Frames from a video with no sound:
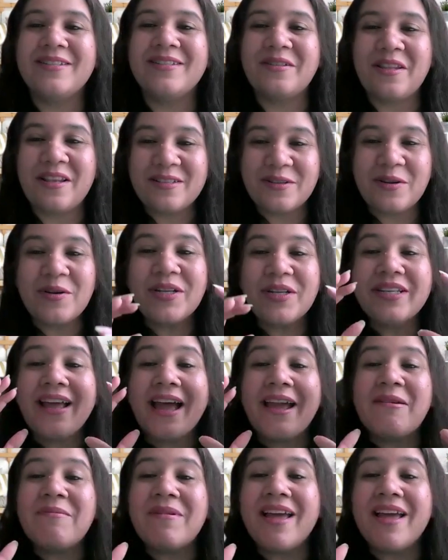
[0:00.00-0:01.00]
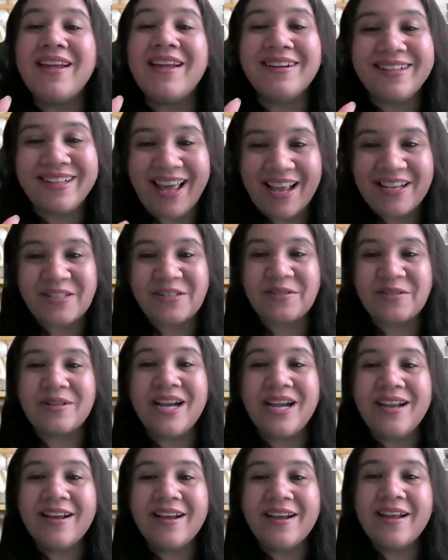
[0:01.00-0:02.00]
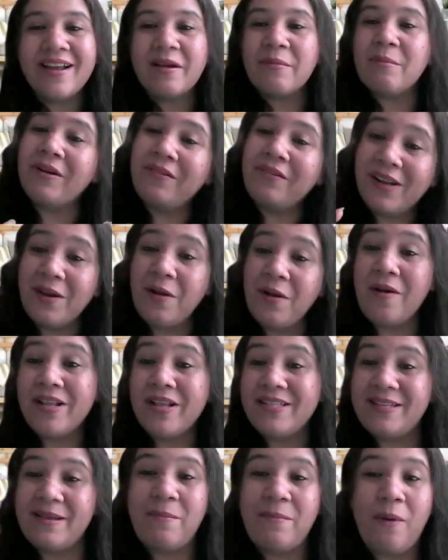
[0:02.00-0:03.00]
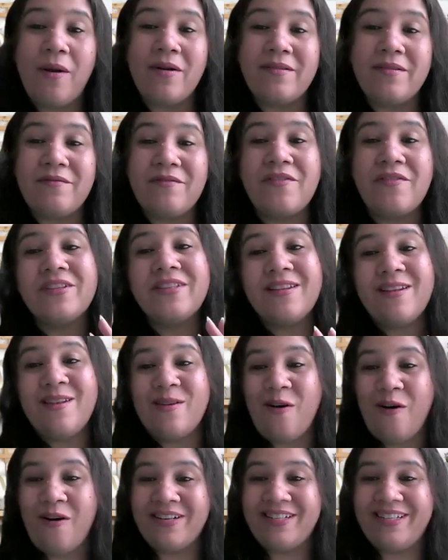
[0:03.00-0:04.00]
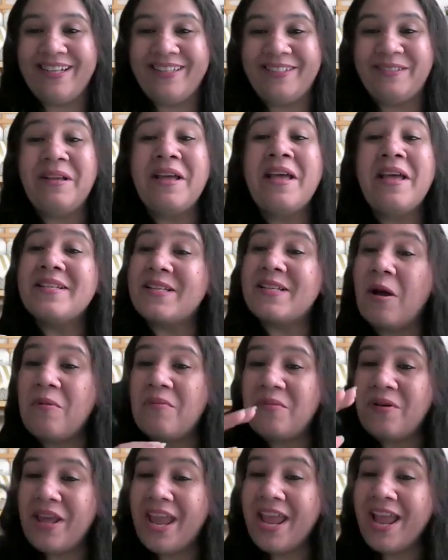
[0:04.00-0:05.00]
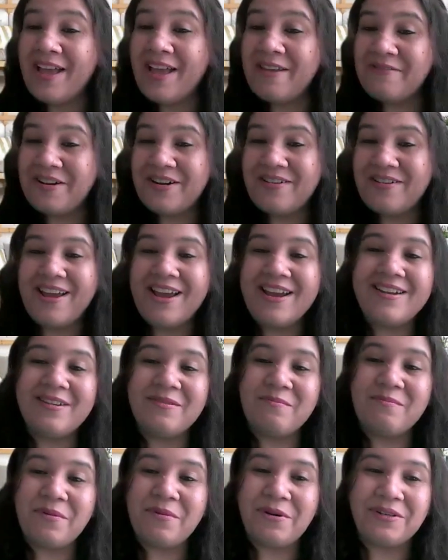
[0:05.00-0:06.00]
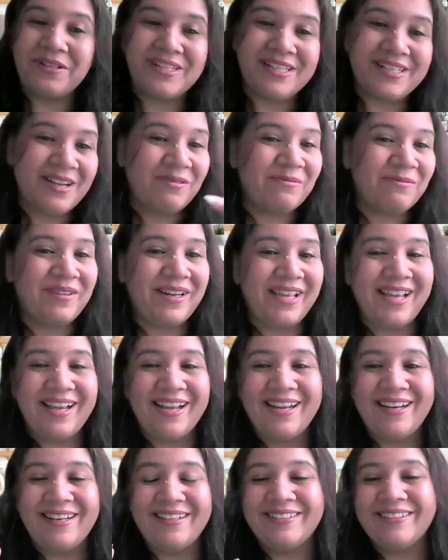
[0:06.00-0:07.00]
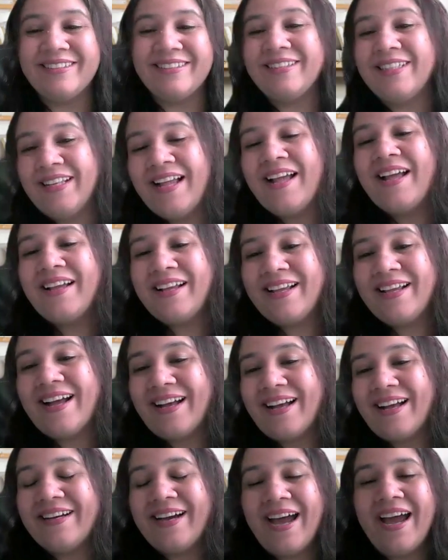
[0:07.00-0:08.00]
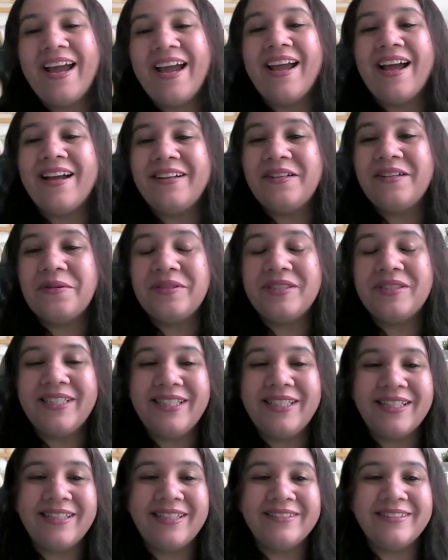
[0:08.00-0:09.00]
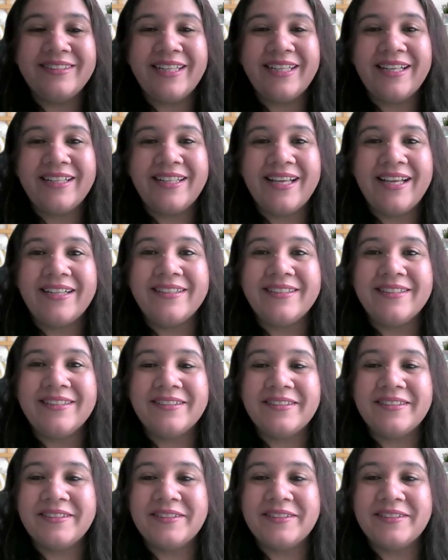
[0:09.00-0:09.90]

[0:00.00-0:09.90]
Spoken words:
So there's no timeline attached to it, but we know it's important for the long term. Someday I will write a book, someday yeah, I totally understand that.